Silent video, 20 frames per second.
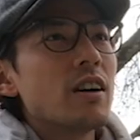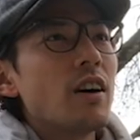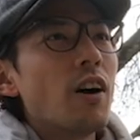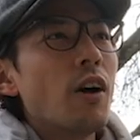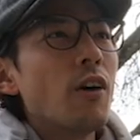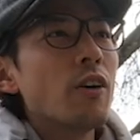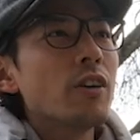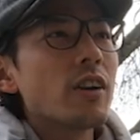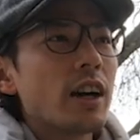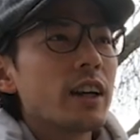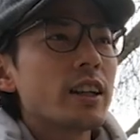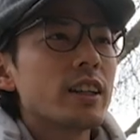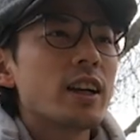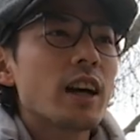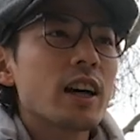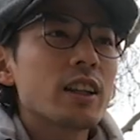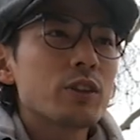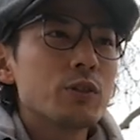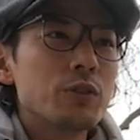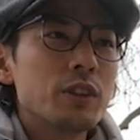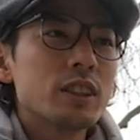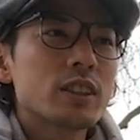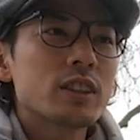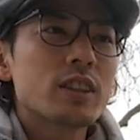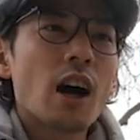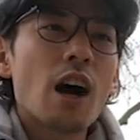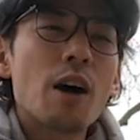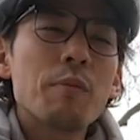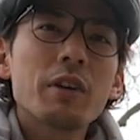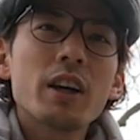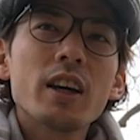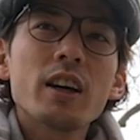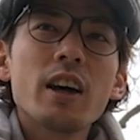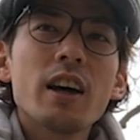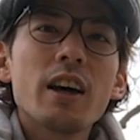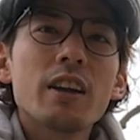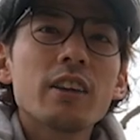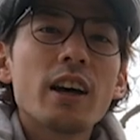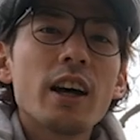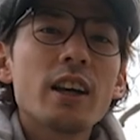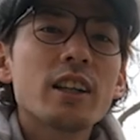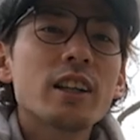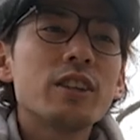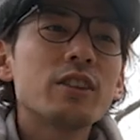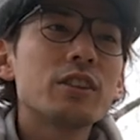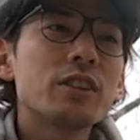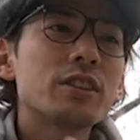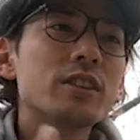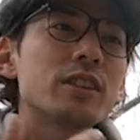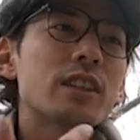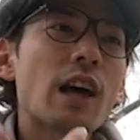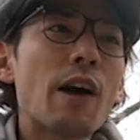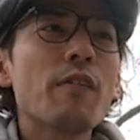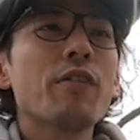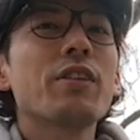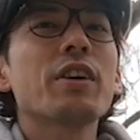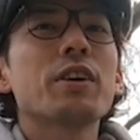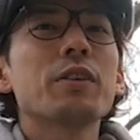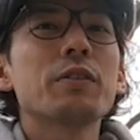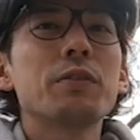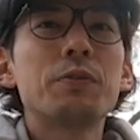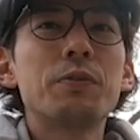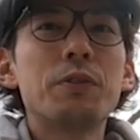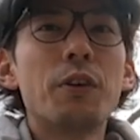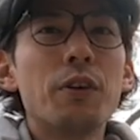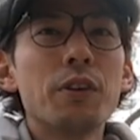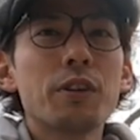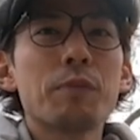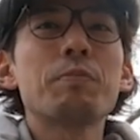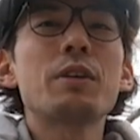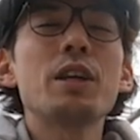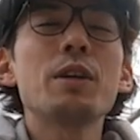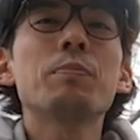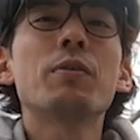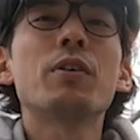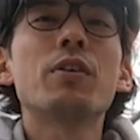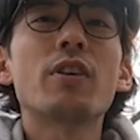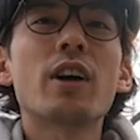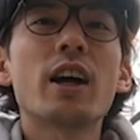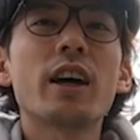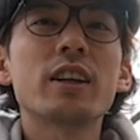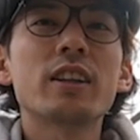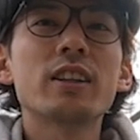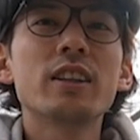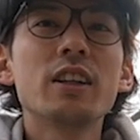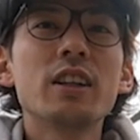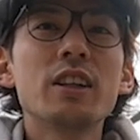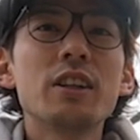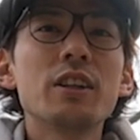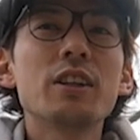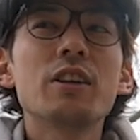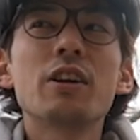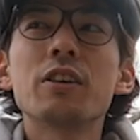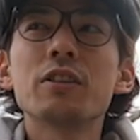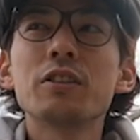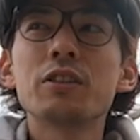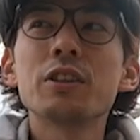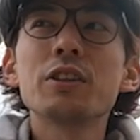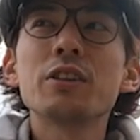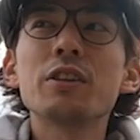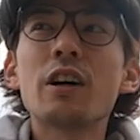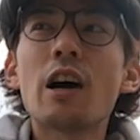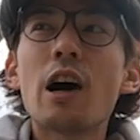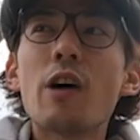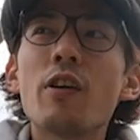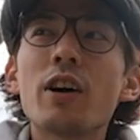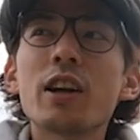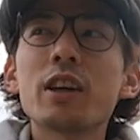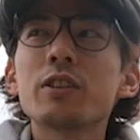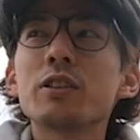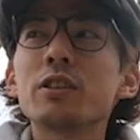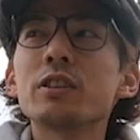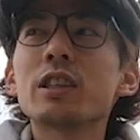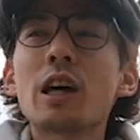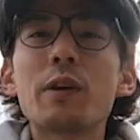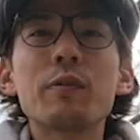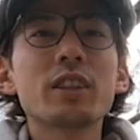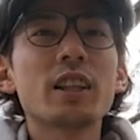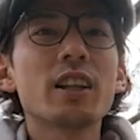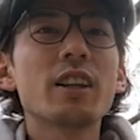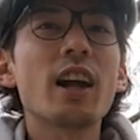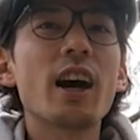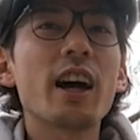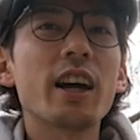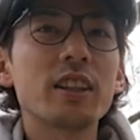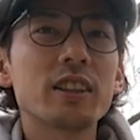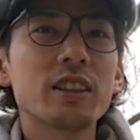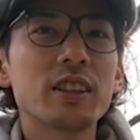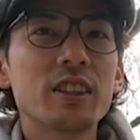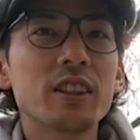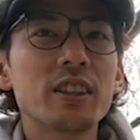all I got with camera, and I can do something for the people, like, you know, I want to do something light.